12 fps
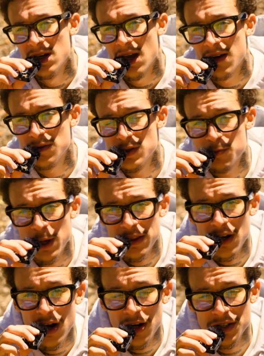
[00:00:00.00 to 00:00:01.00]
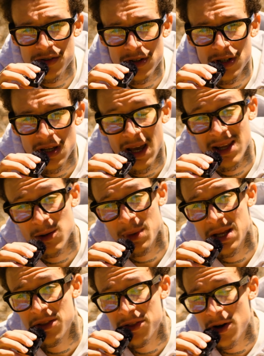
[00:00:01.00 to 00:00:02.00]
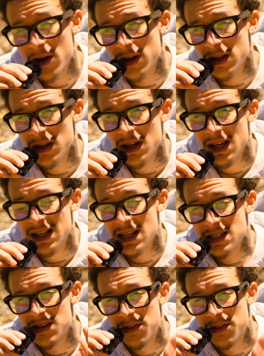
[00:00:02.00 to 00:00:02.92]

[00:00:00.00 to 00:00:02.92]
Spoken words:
If you spent $100 and you made $30, that's a